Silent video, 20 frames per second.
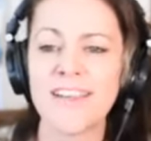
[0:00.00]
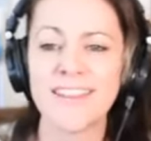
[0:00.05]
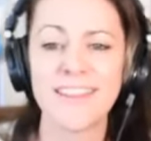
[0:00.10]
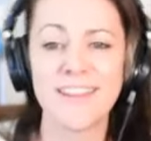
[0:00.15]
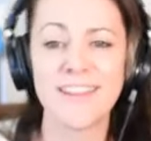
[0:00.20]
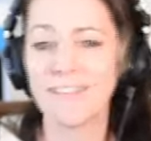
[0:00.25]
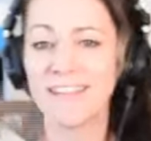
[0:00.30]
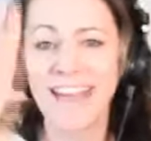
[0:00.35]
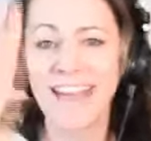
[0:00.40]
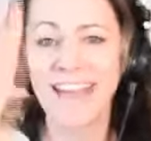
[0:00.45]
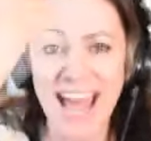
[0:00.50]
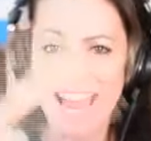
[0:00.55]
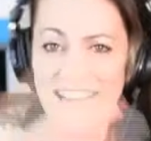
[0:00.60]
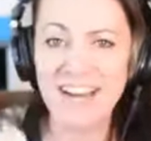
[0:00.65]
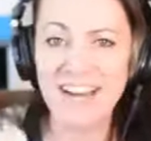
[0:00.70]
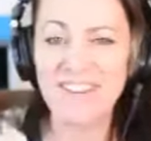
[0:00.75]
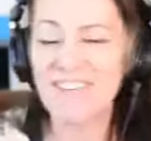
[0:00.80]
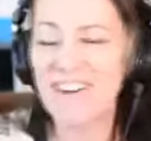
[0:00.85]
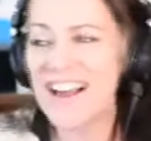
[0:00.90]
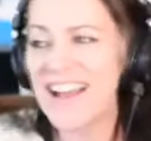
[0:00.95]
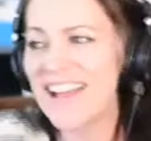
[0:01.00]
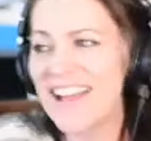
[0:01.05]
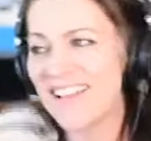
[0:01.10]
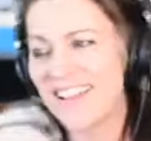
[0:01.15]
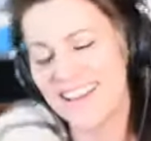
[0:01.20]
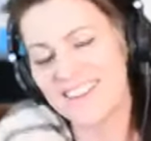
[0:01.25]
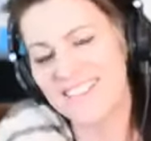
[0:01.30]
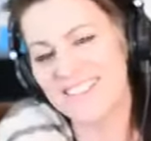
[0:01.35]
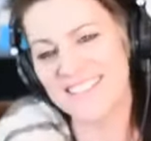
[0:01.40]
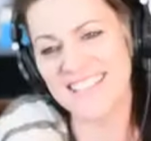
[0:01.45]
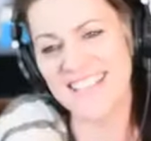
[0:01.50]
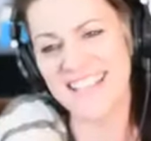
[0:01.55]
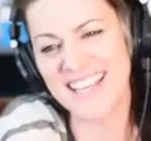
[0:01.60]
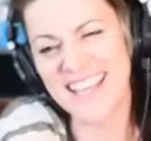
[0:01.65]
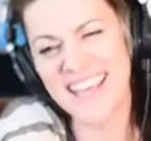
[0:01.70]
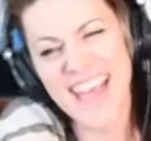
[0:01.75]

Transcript: that we'd had in a while, and it was like,